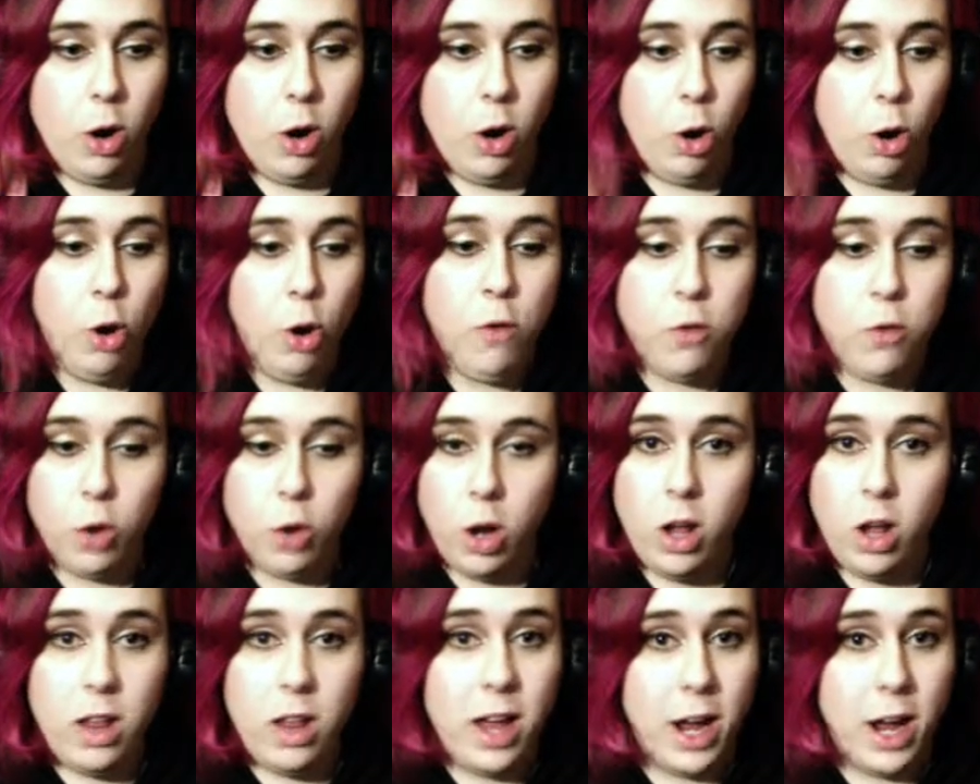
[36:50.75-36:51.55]

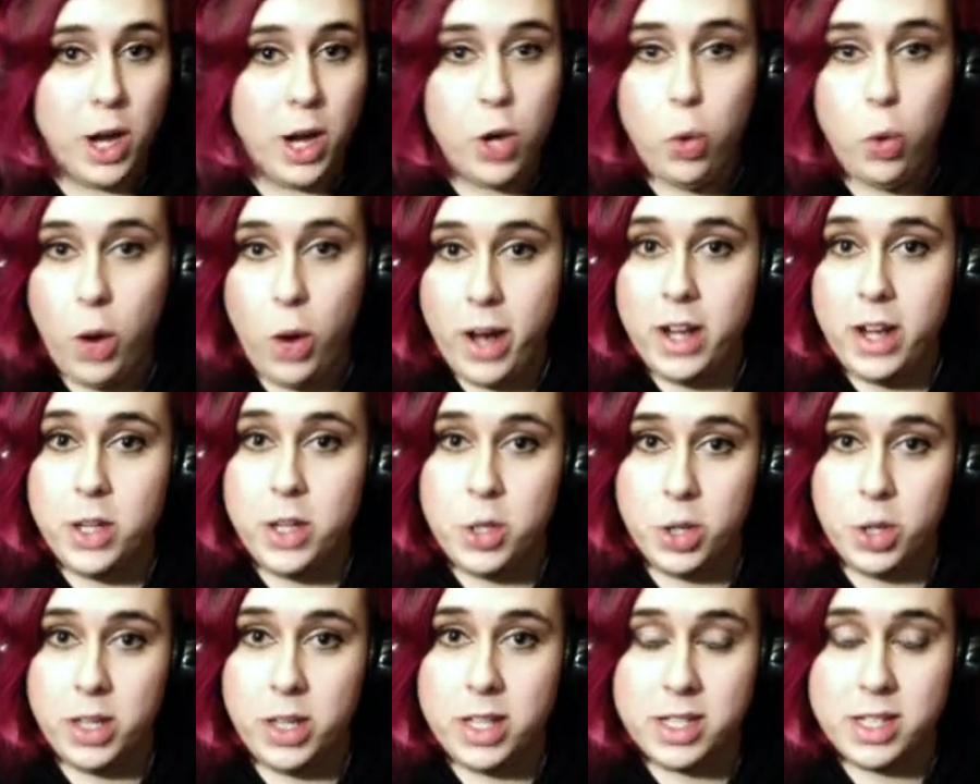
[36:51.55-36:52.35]
overall, I quite
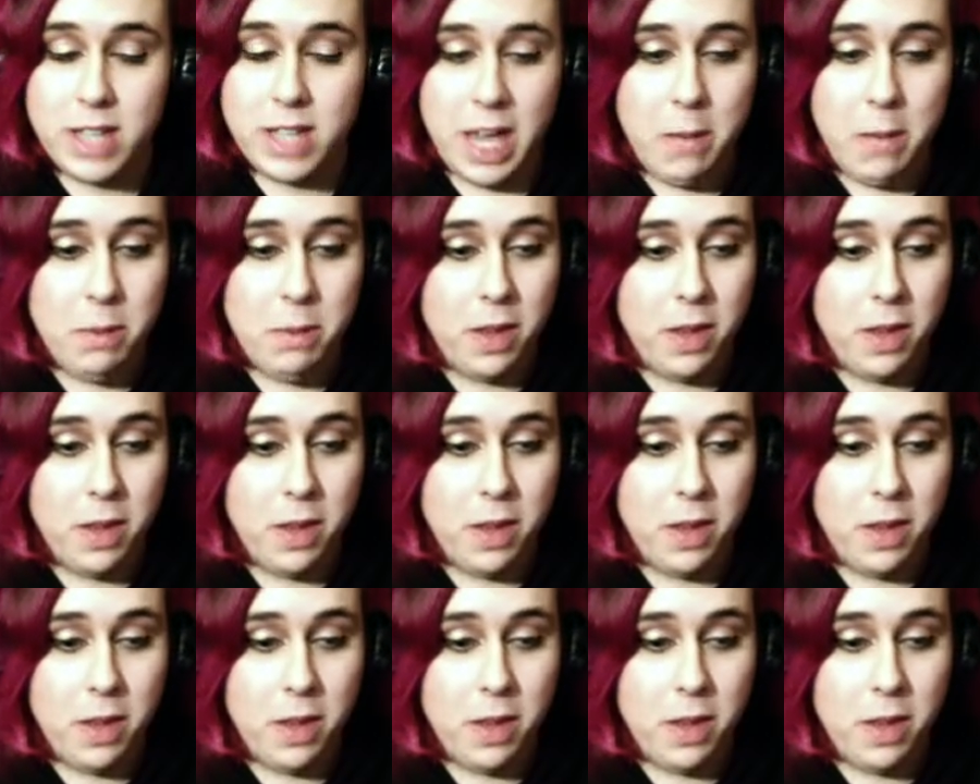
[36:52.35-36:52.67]
enjoyed this game.